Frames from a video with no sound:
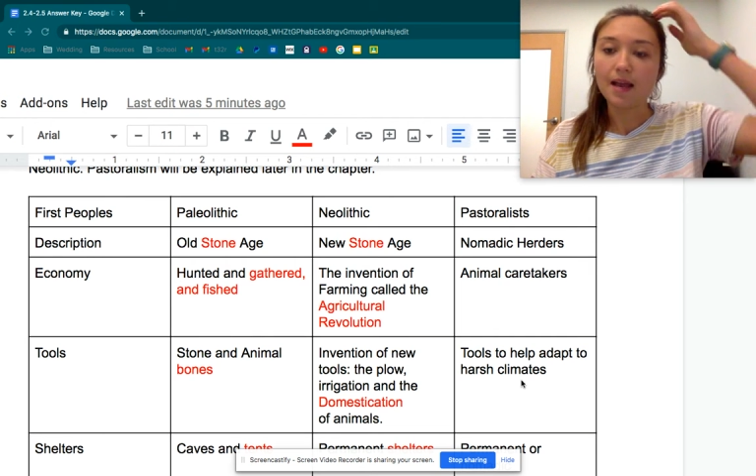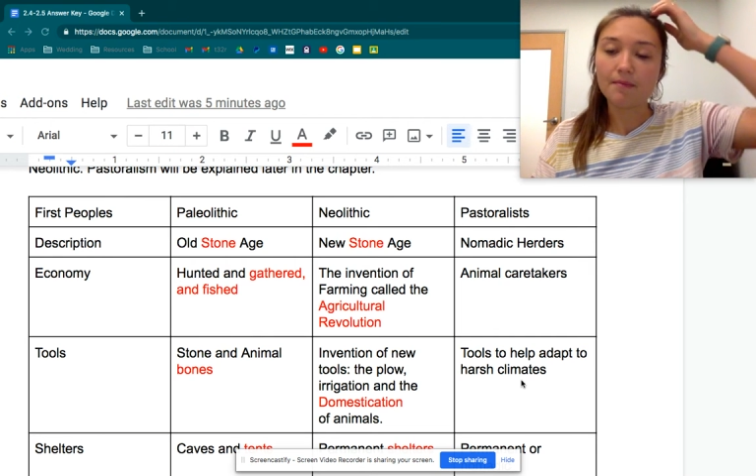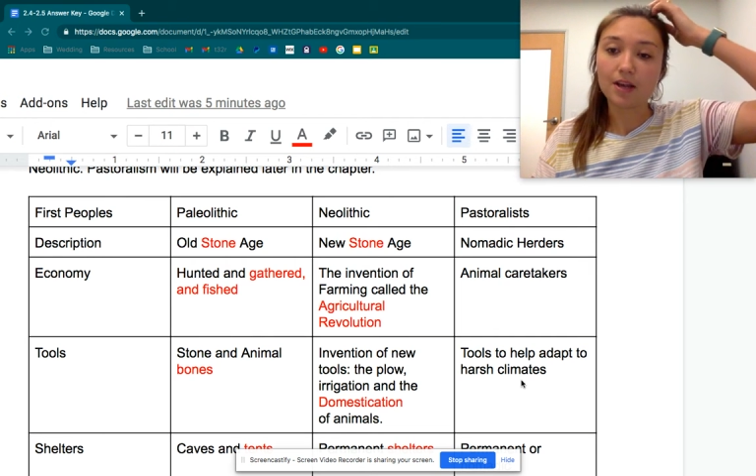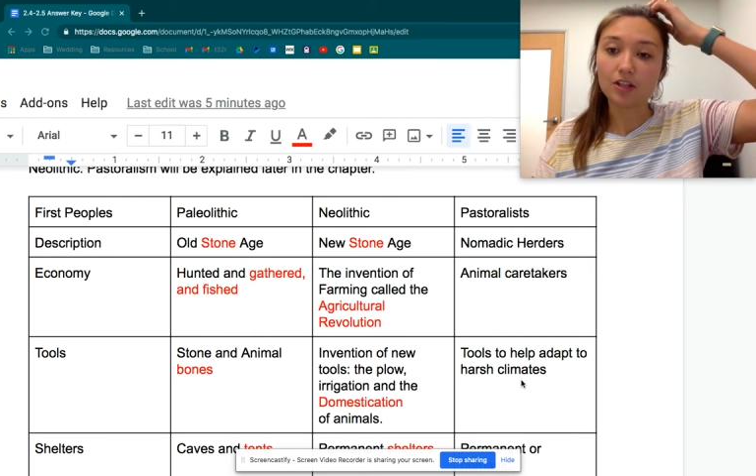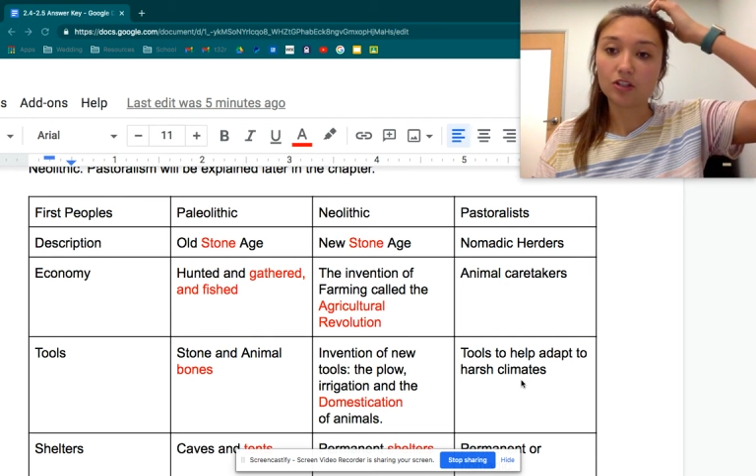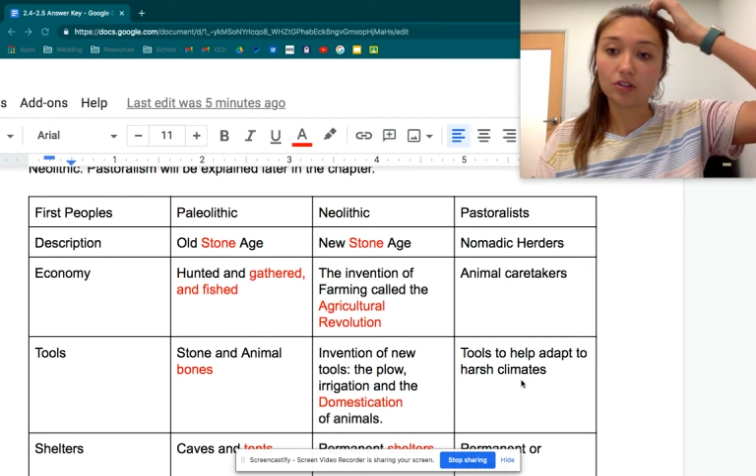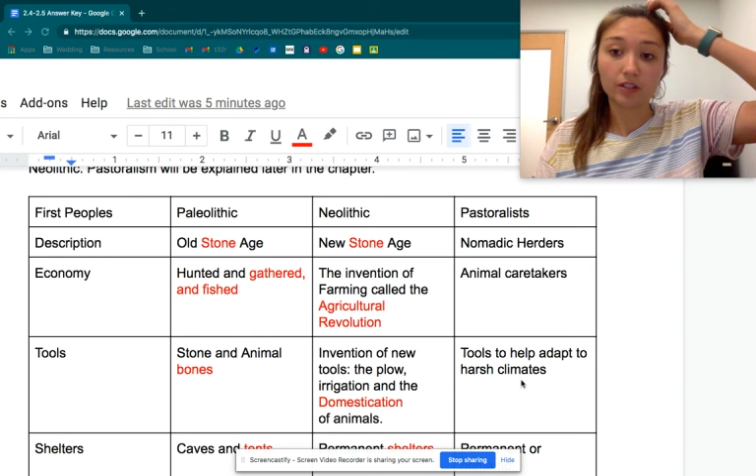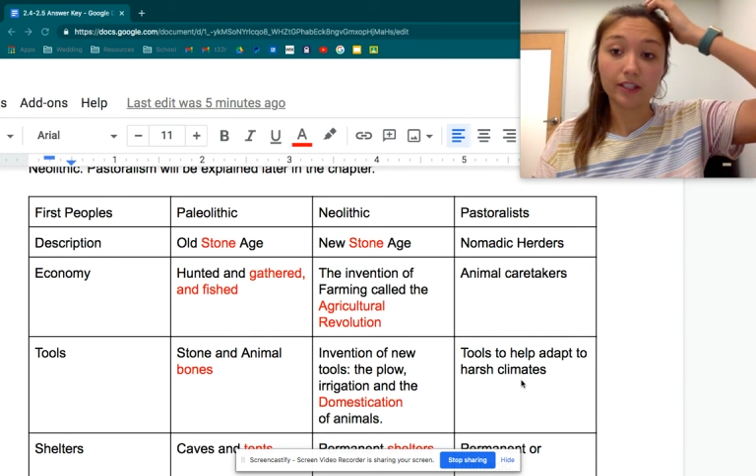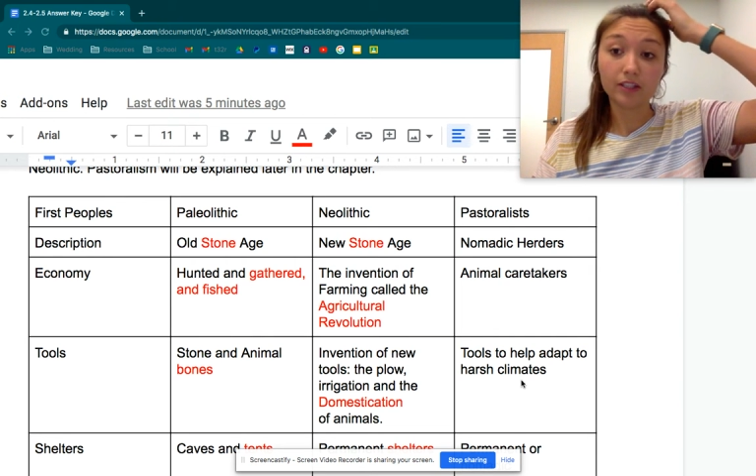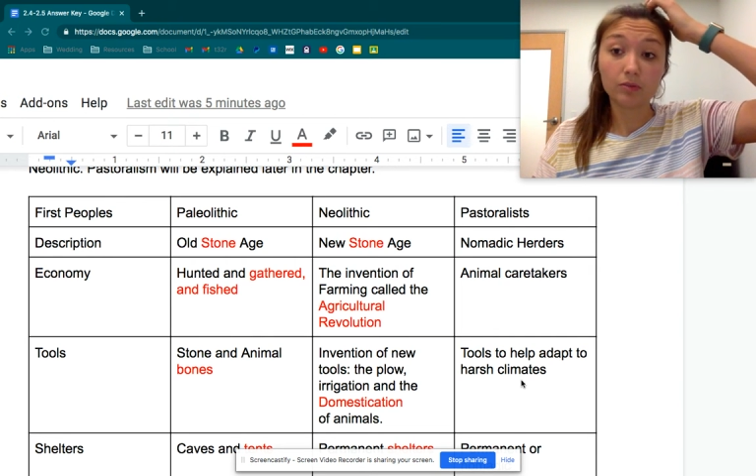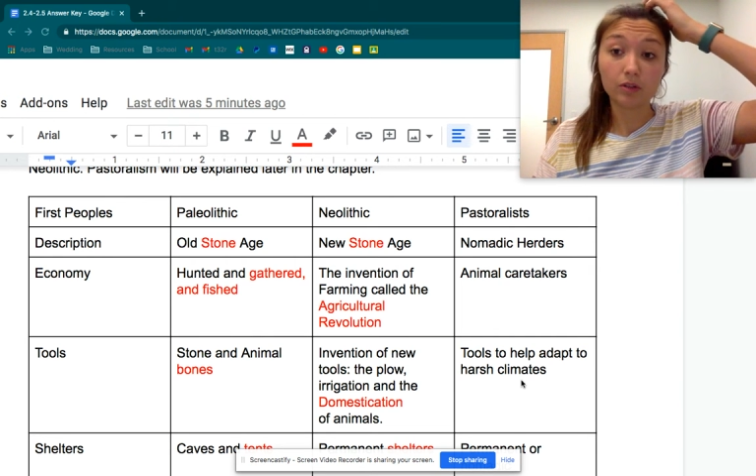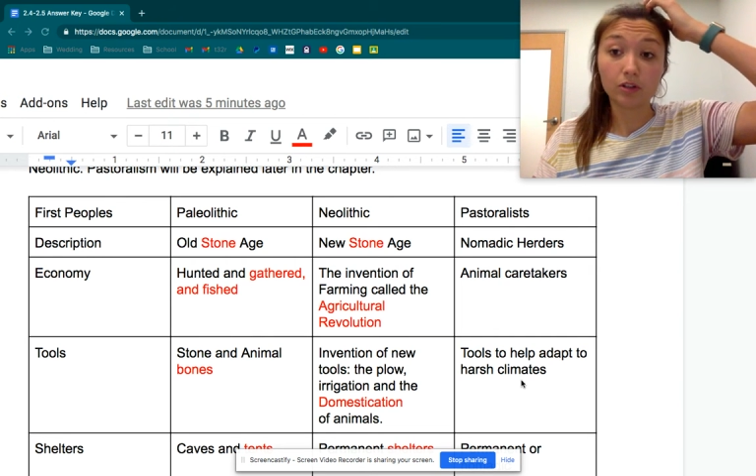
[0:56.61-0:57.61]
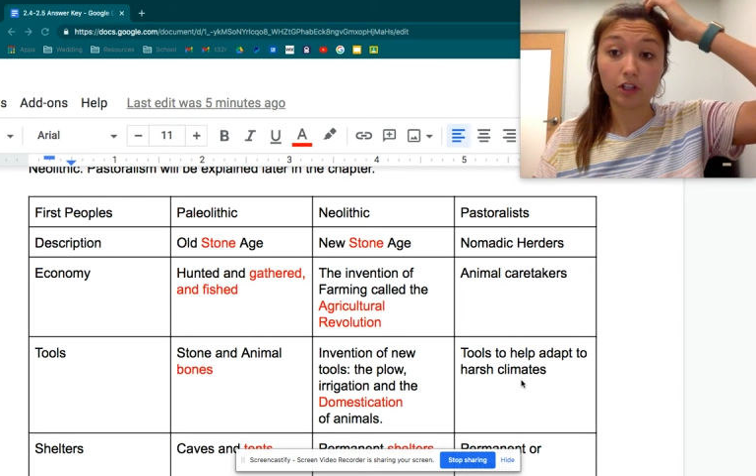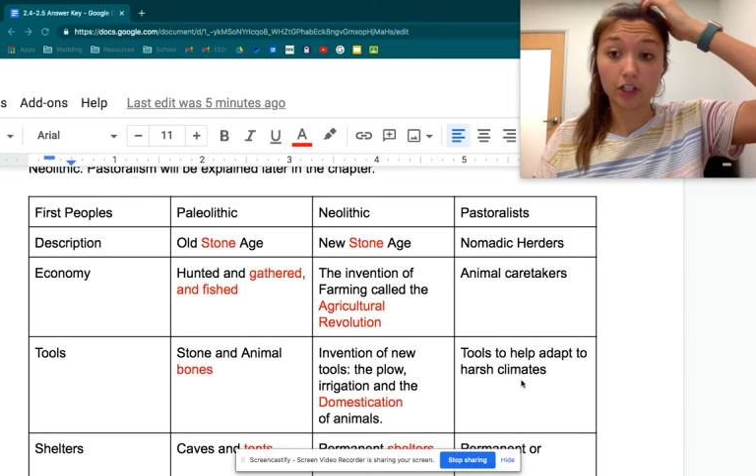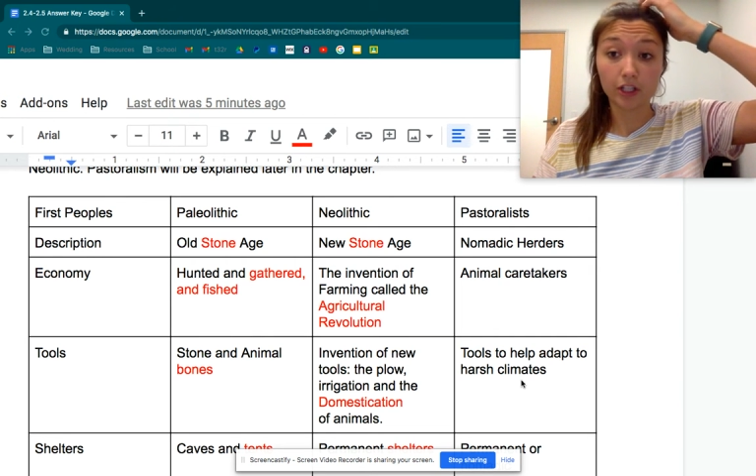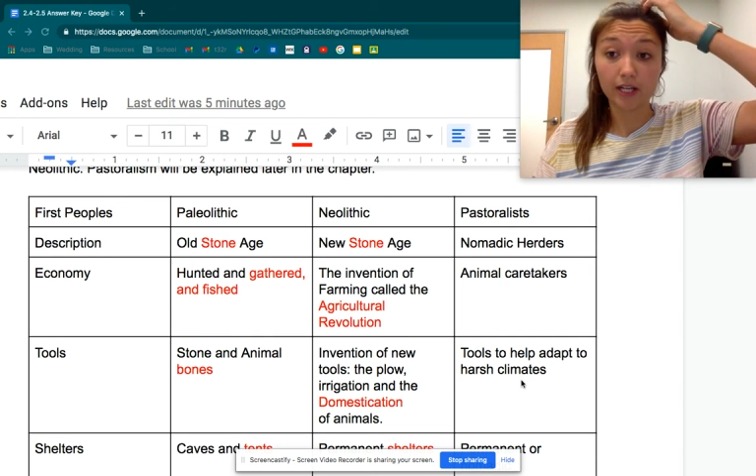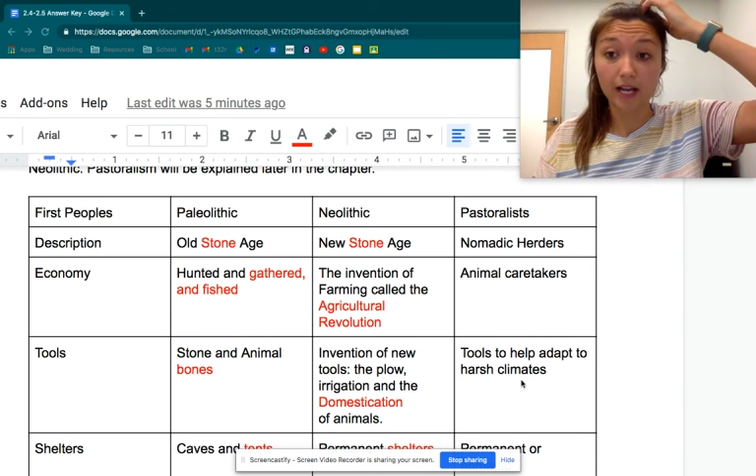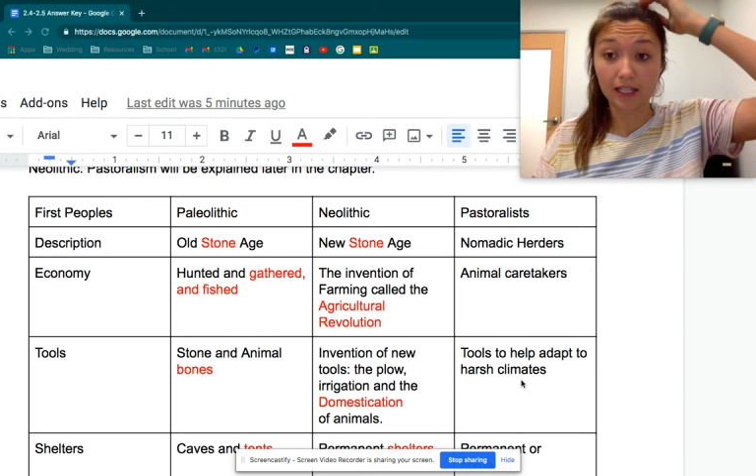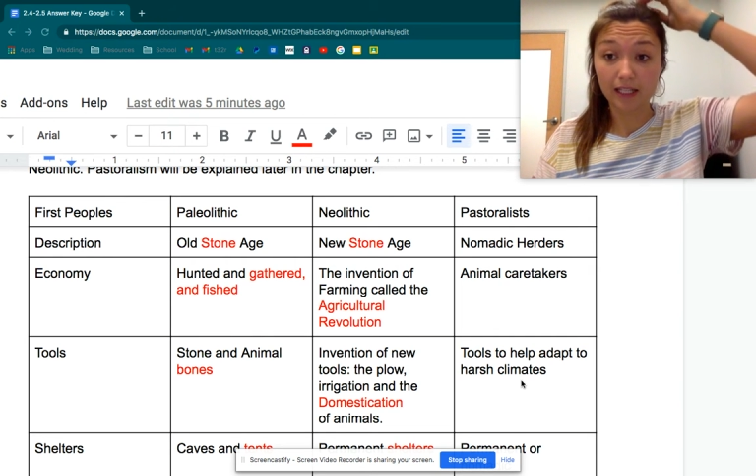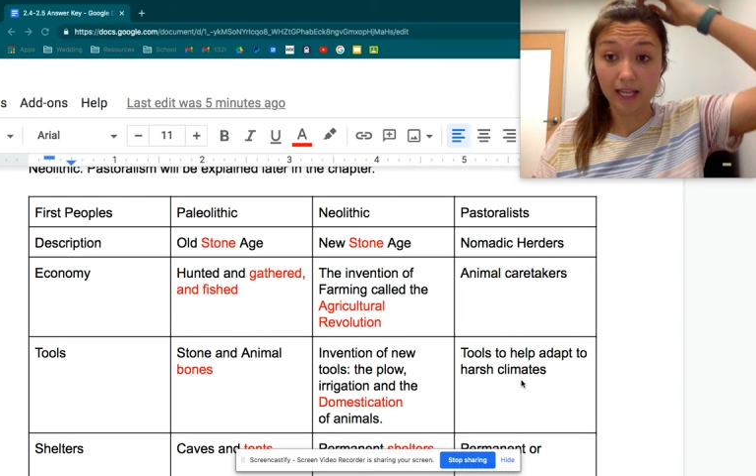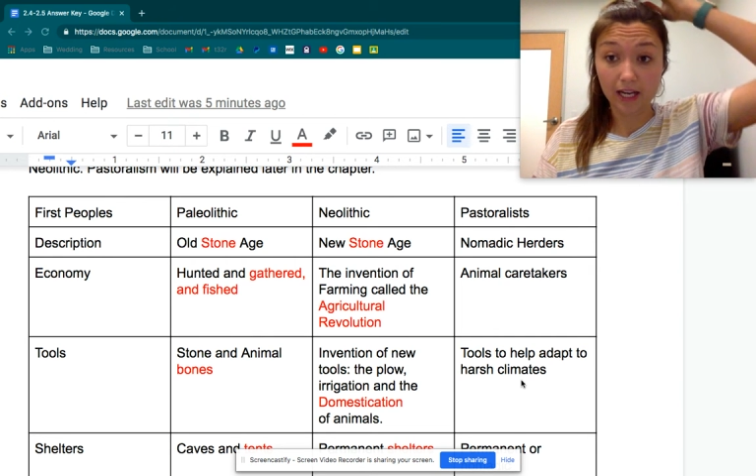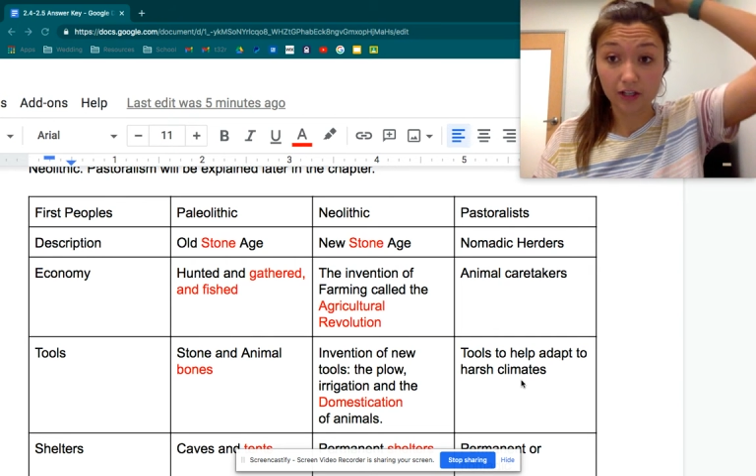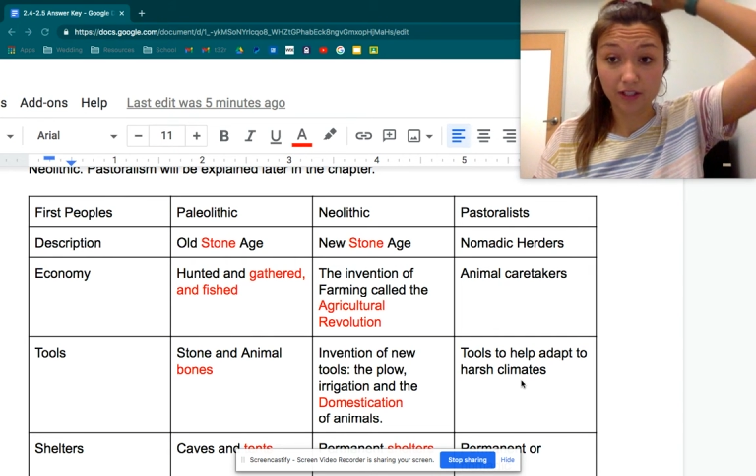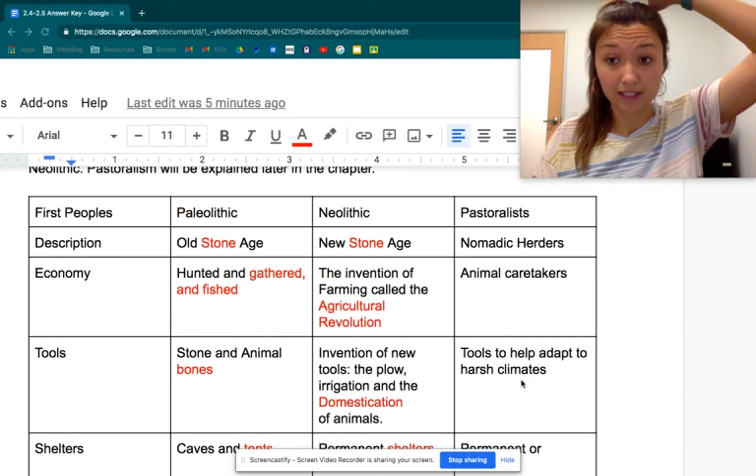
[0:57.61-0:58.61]
Pastoralists we will learn at a
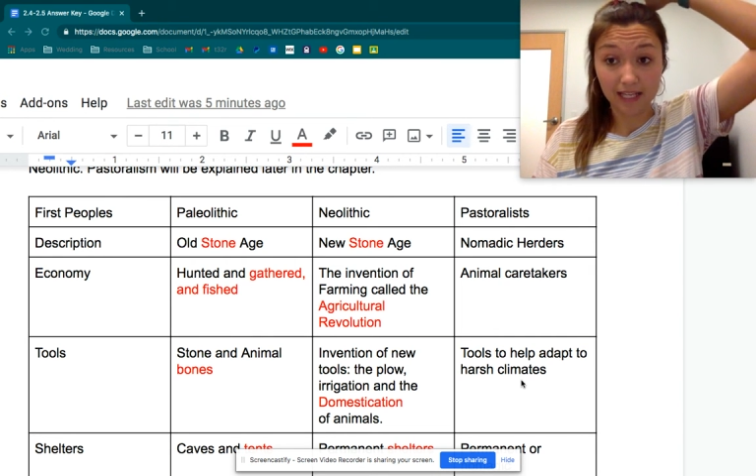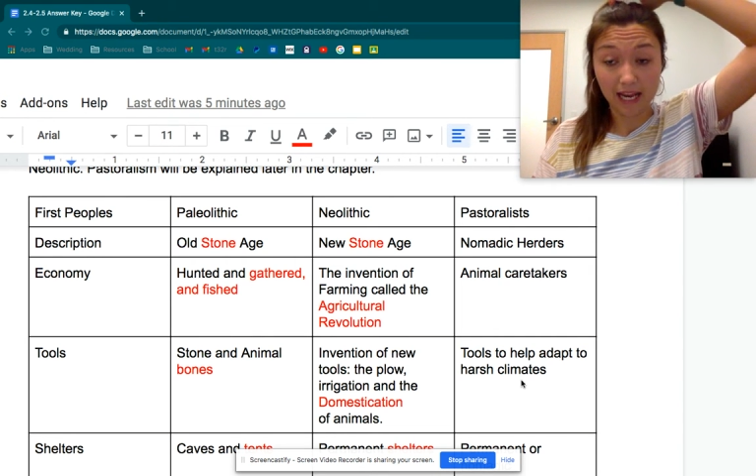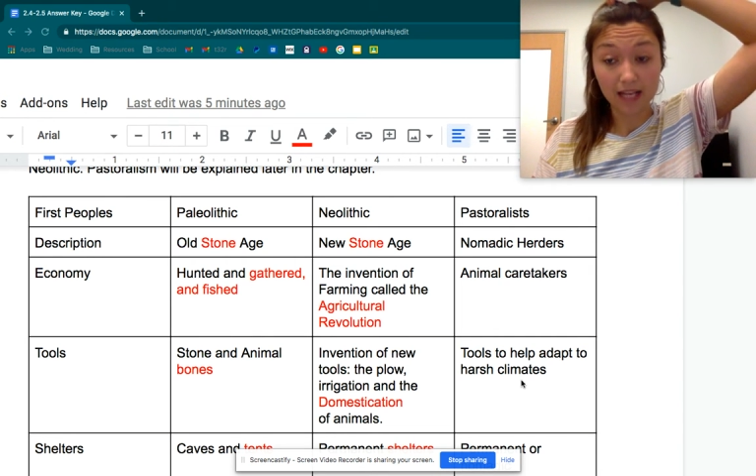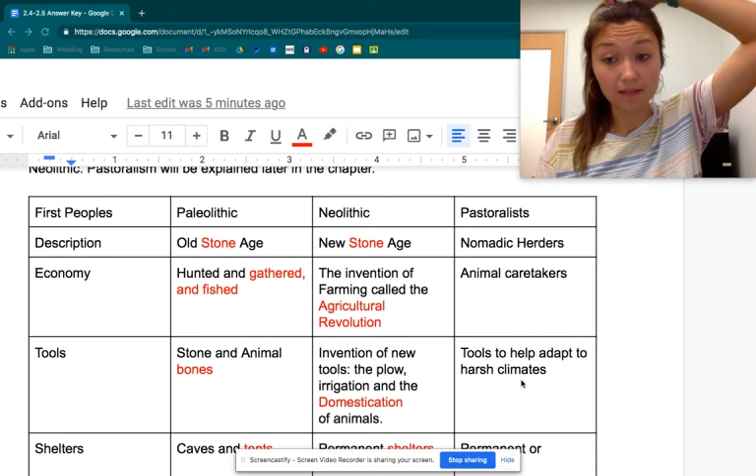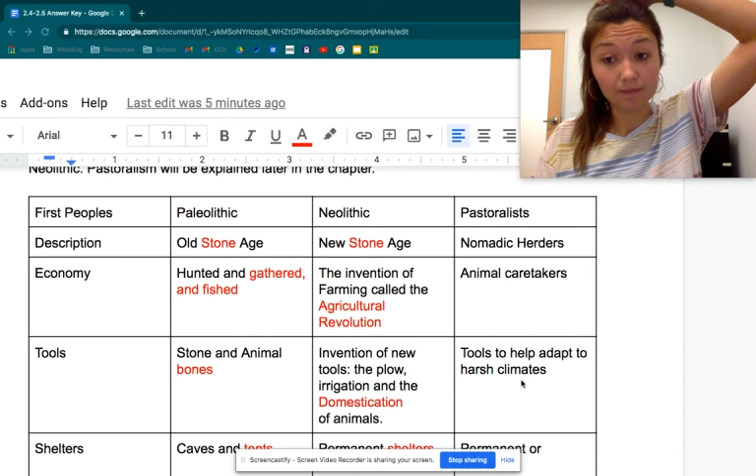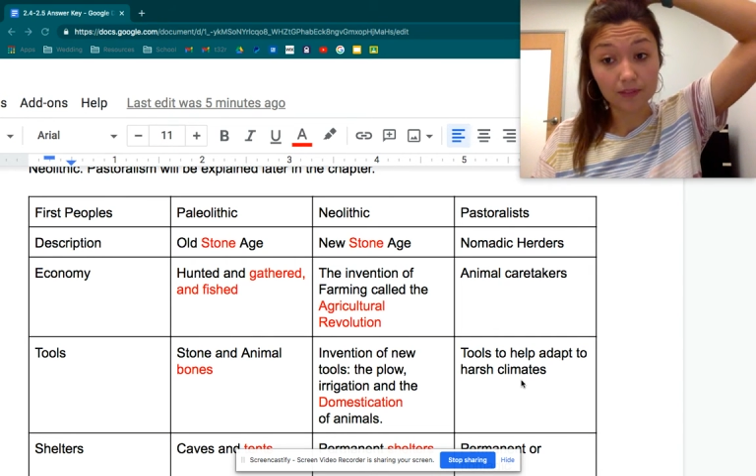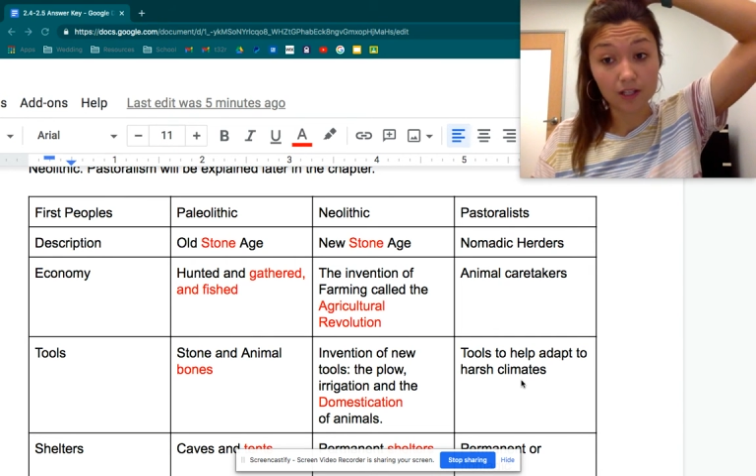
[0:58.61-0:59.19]
later date.